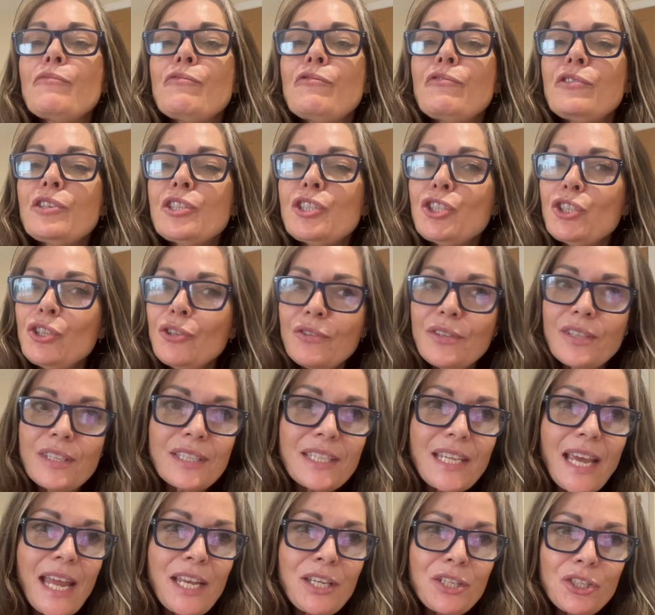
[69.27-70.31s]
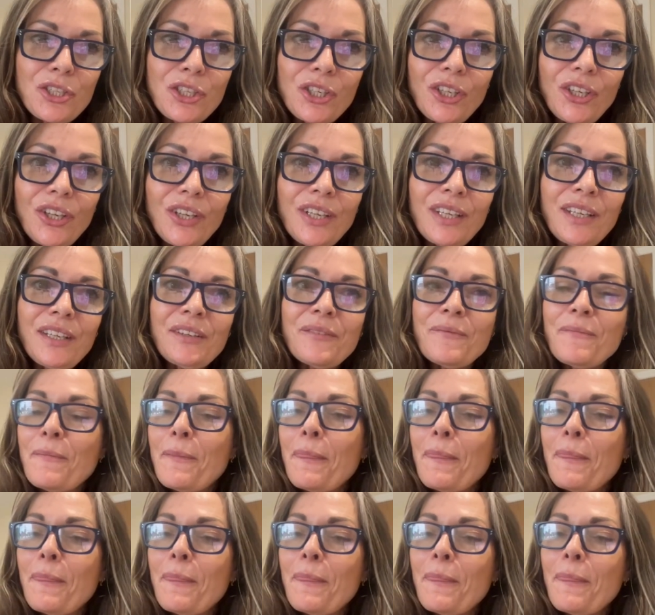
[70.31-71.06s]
reduce tension.